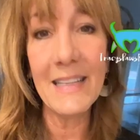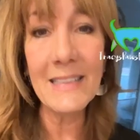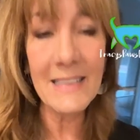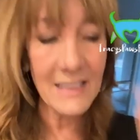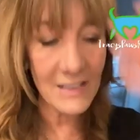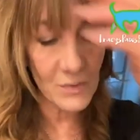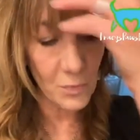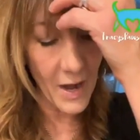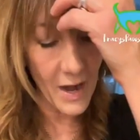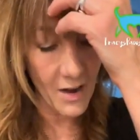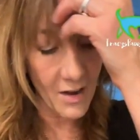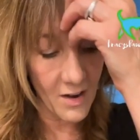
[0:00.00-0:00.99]
This is
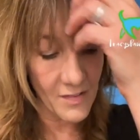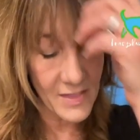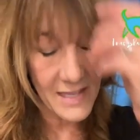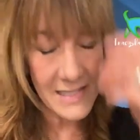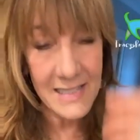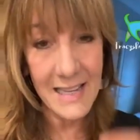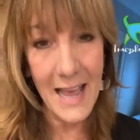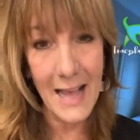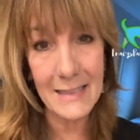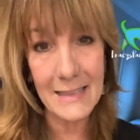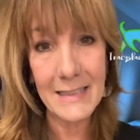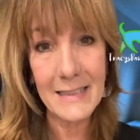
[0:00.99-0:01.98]
where this
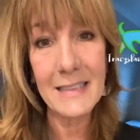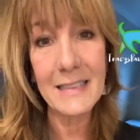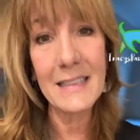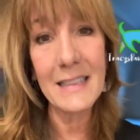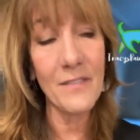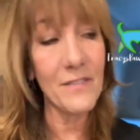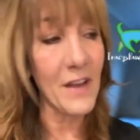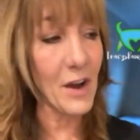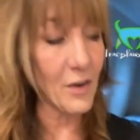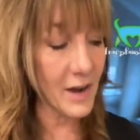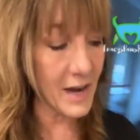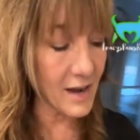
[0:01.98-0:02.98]
gets
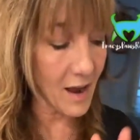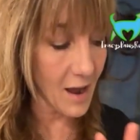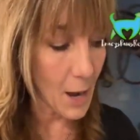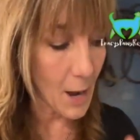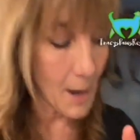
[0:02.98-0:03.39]
very